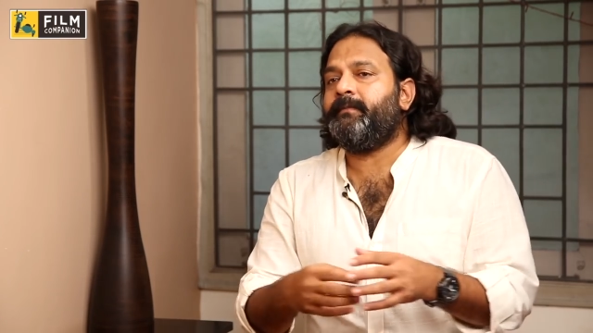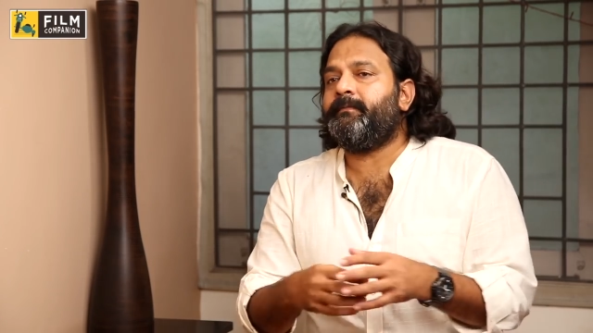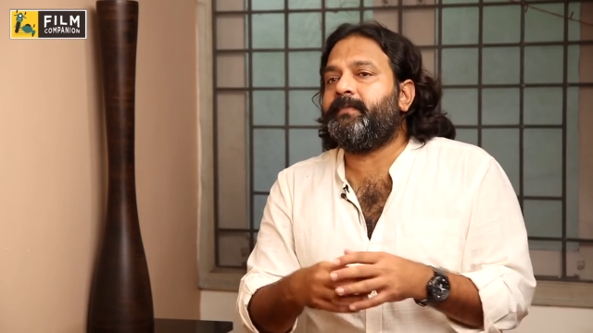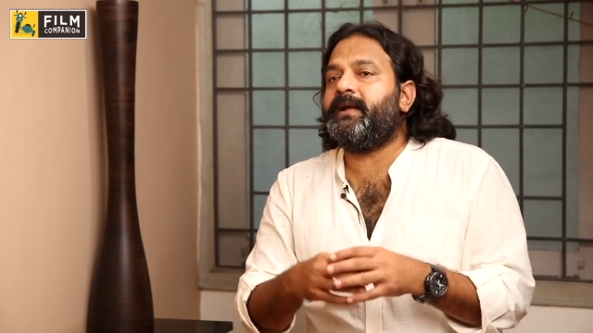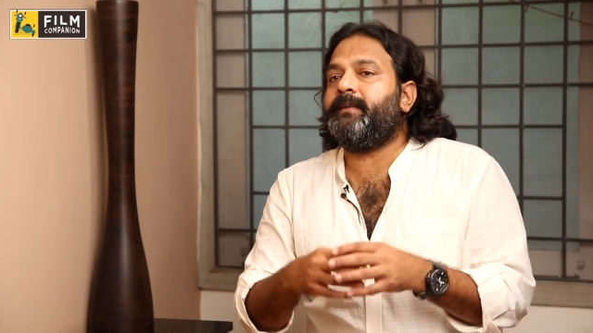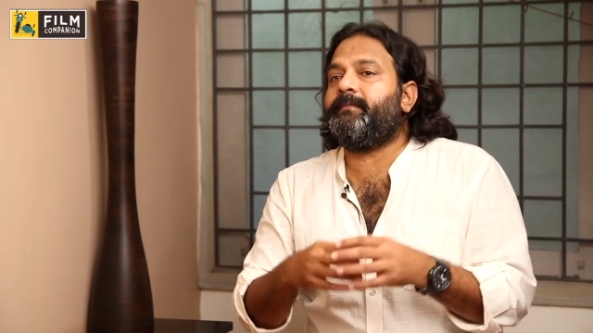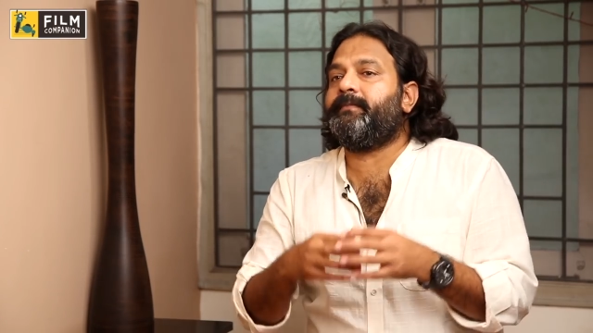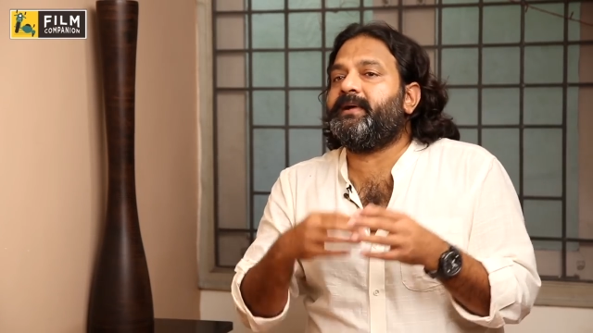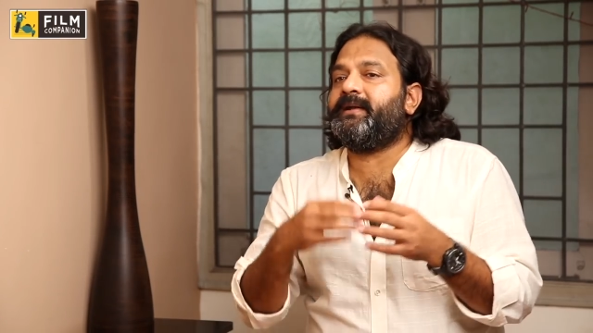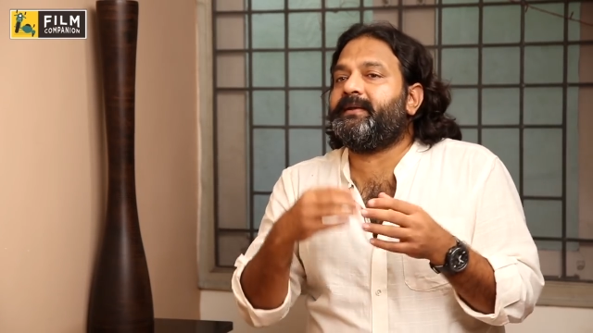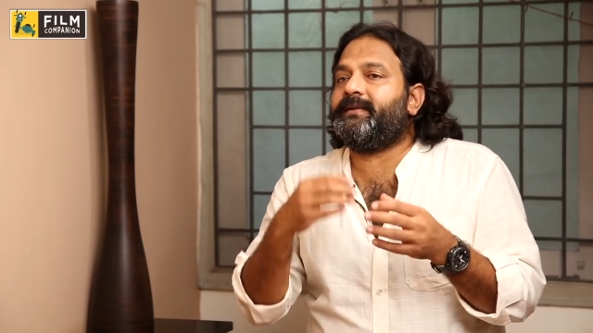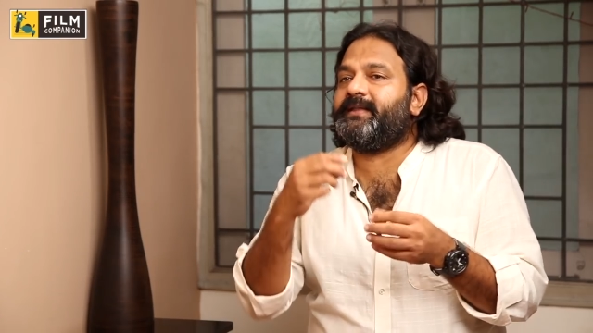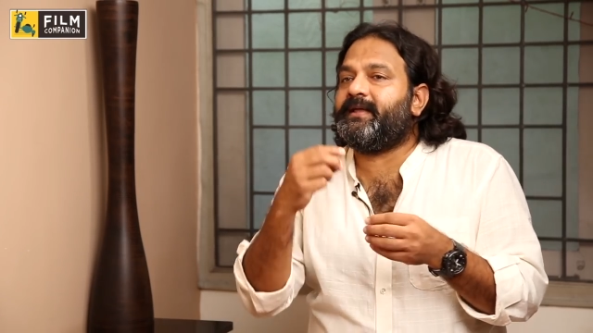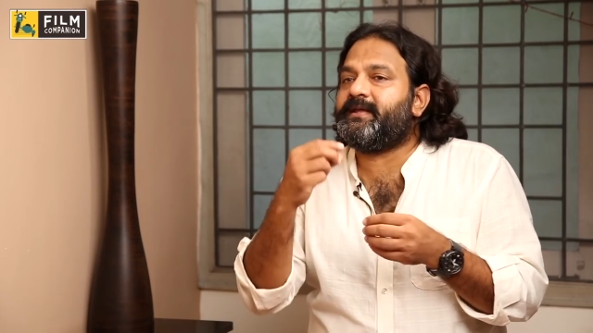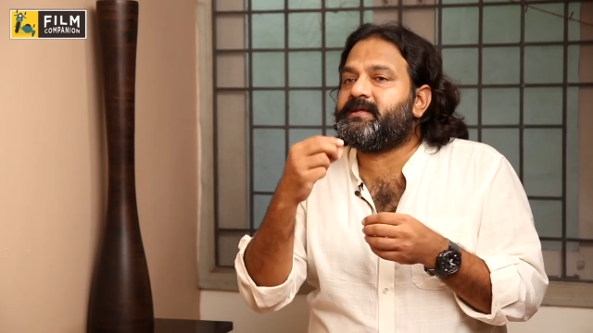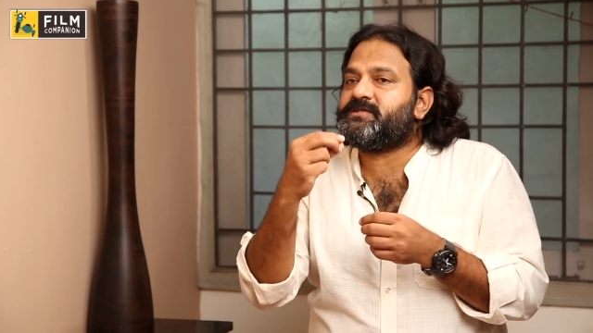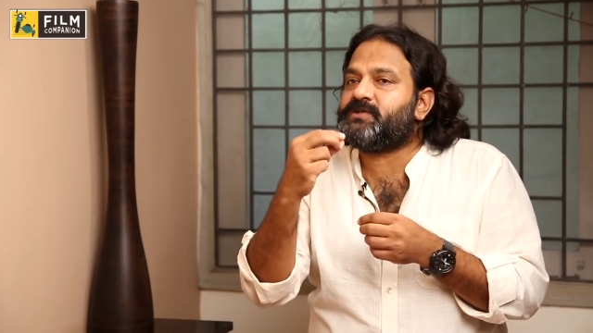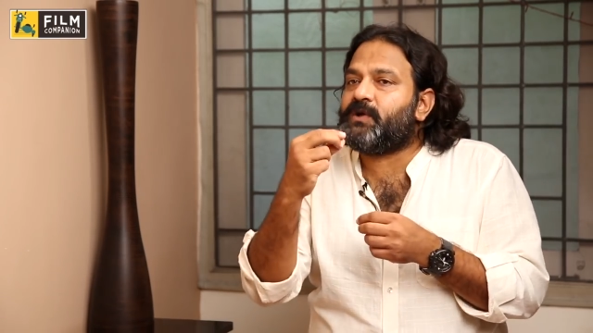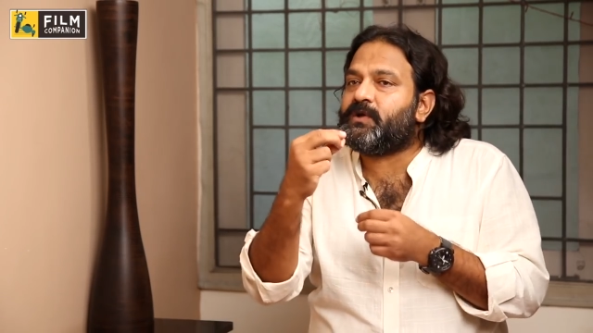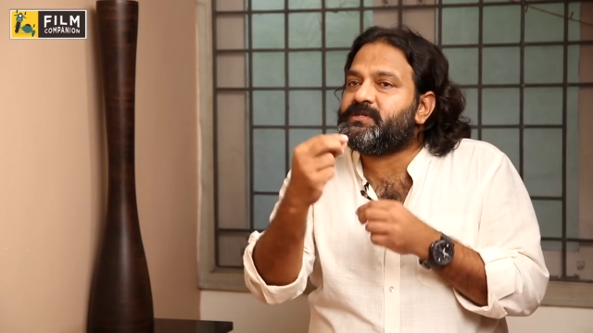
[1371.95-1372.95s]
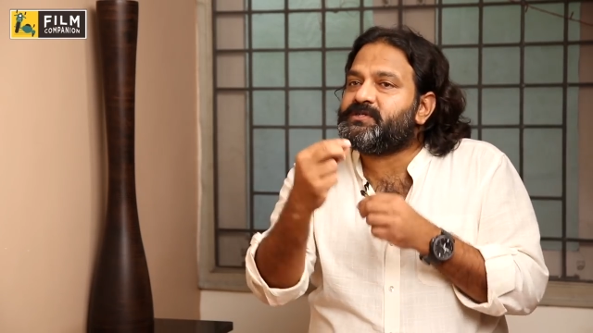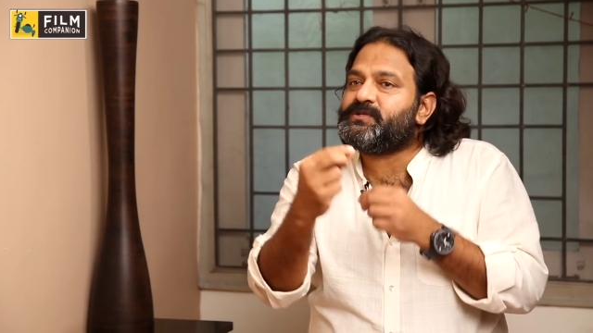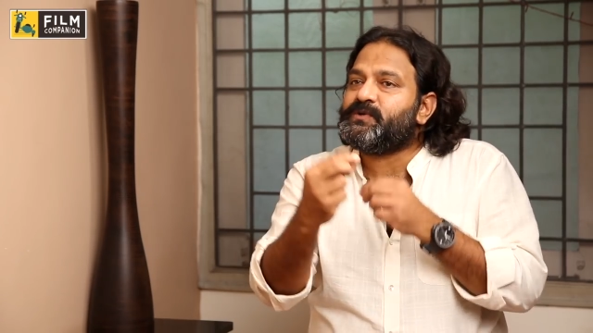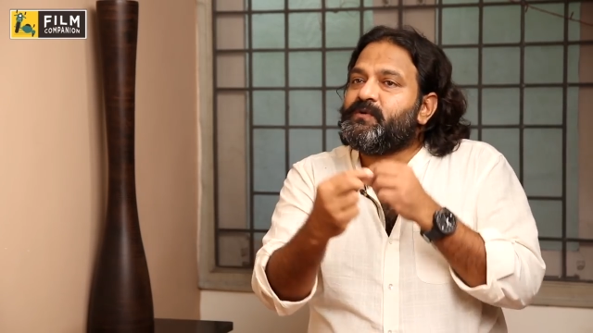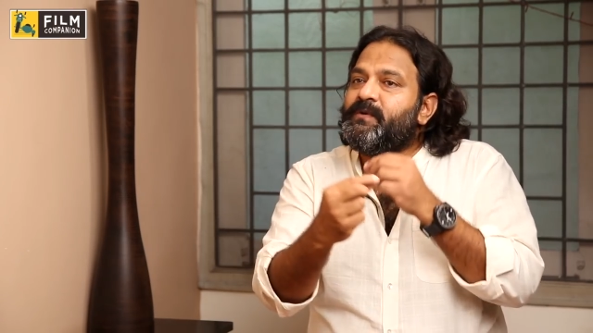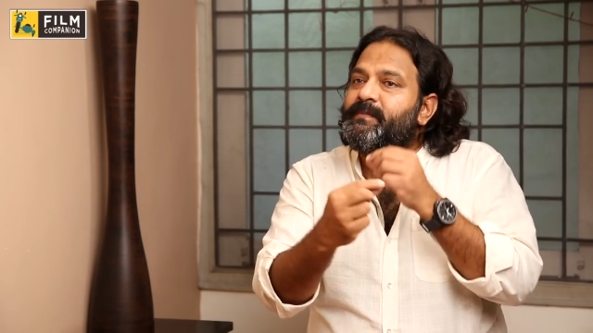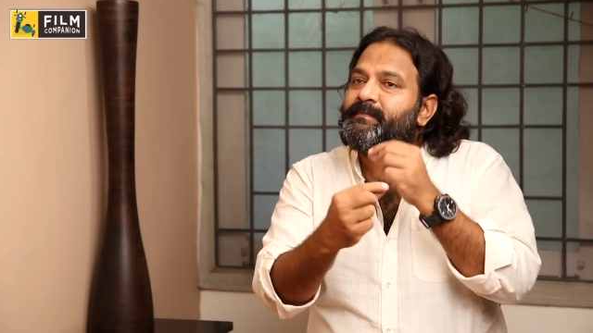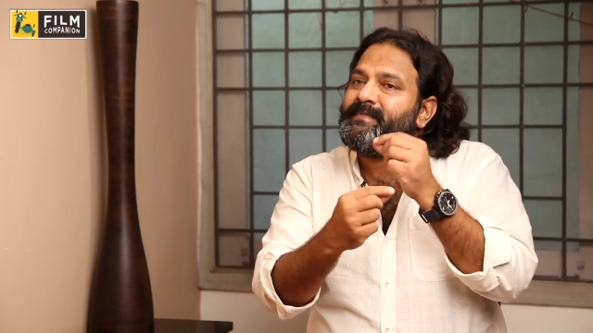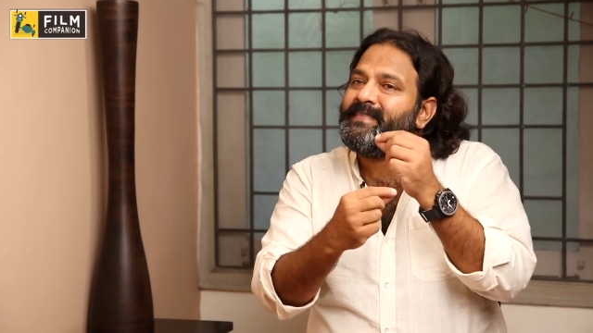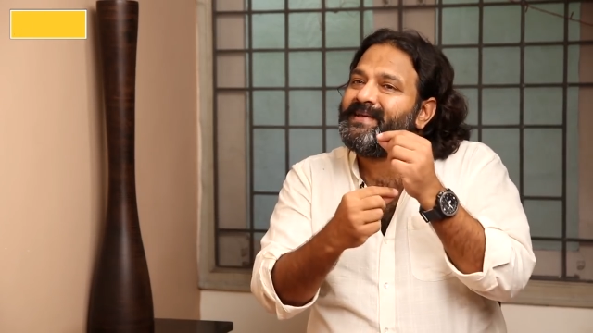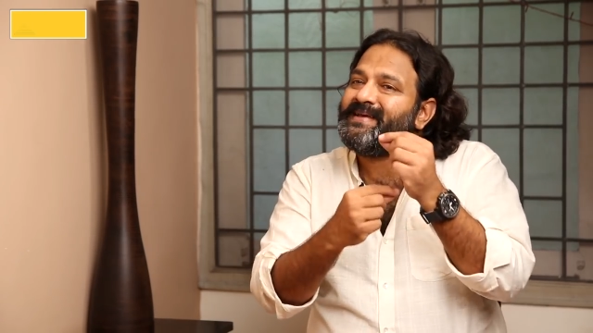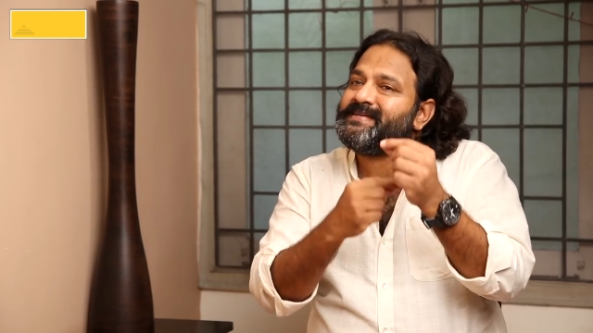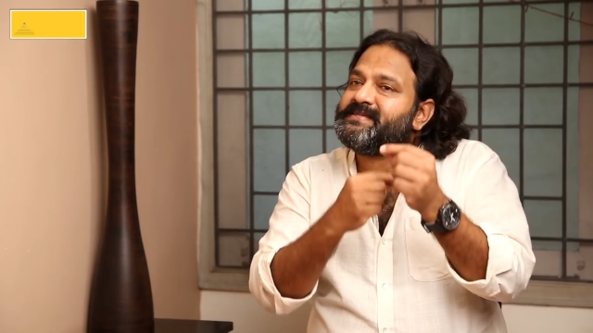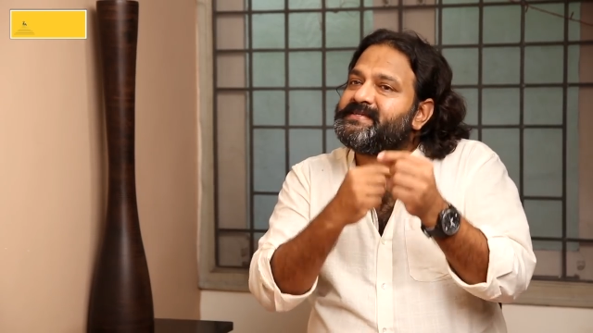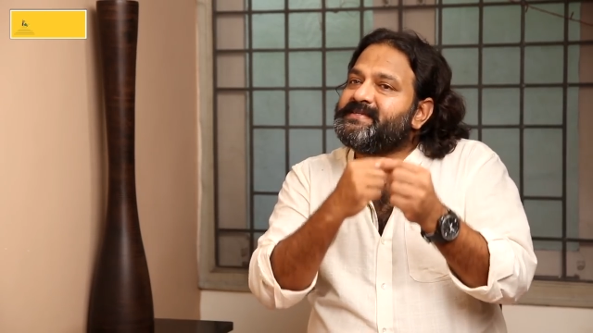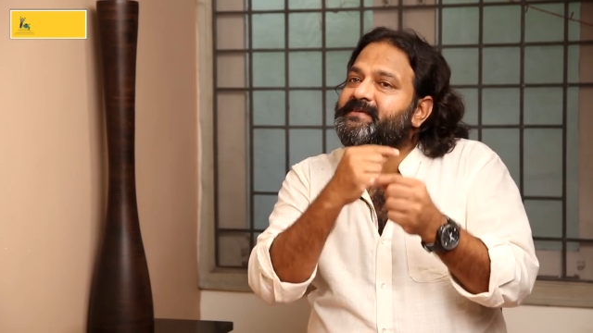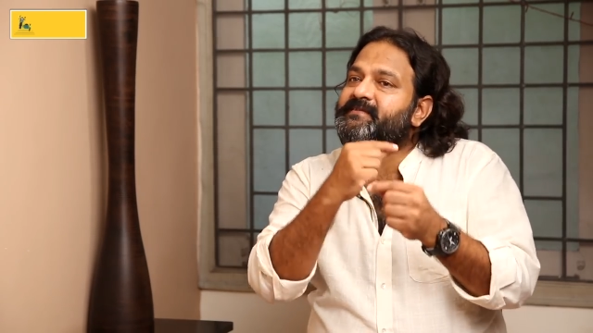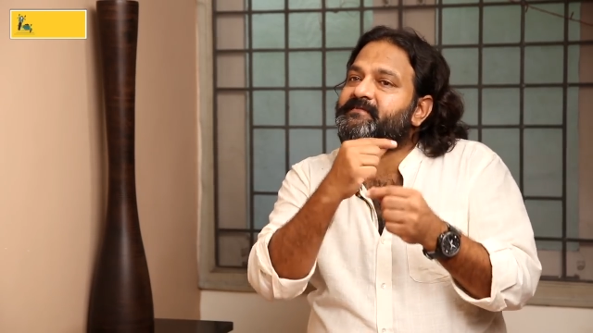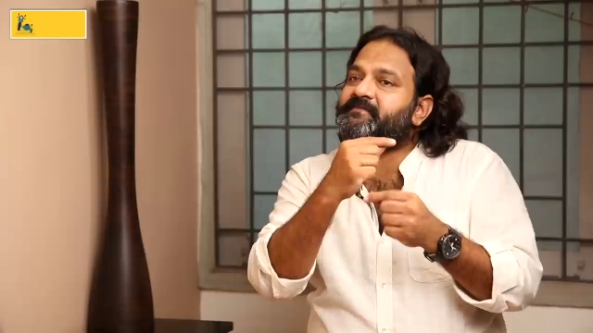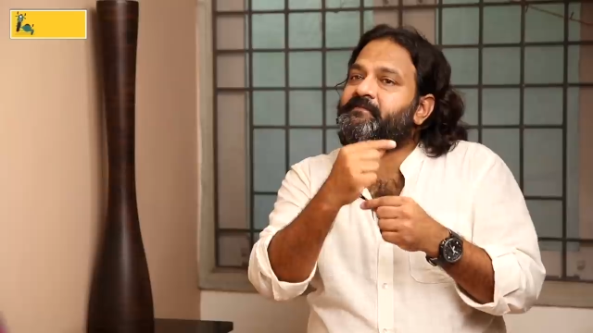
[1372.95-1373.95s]
But but there is also a
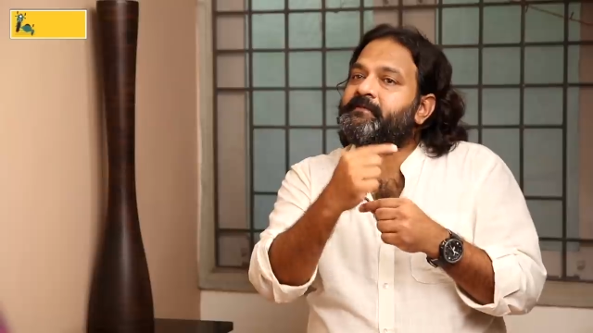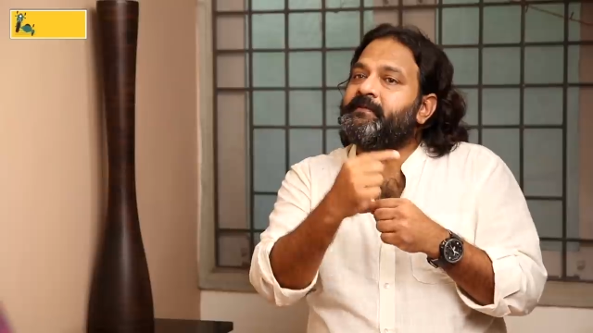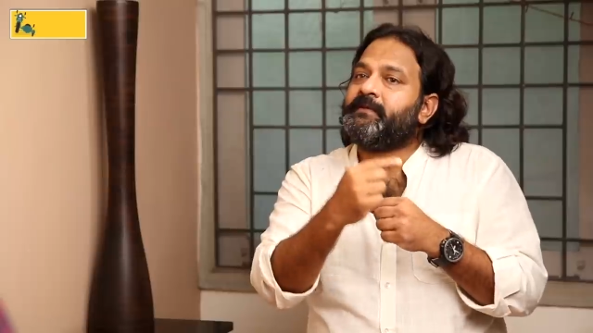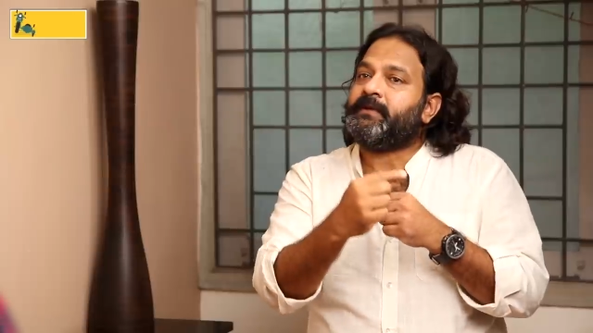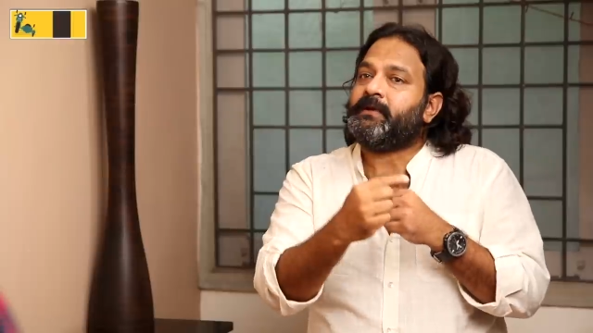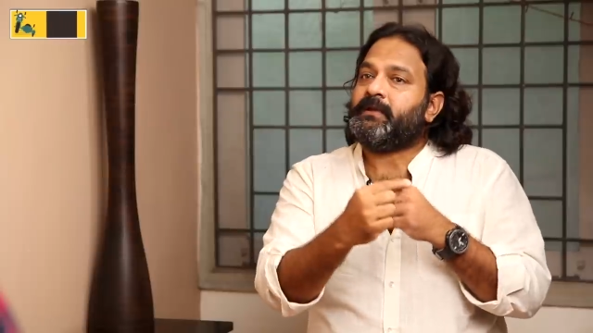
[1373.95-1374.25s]
mix of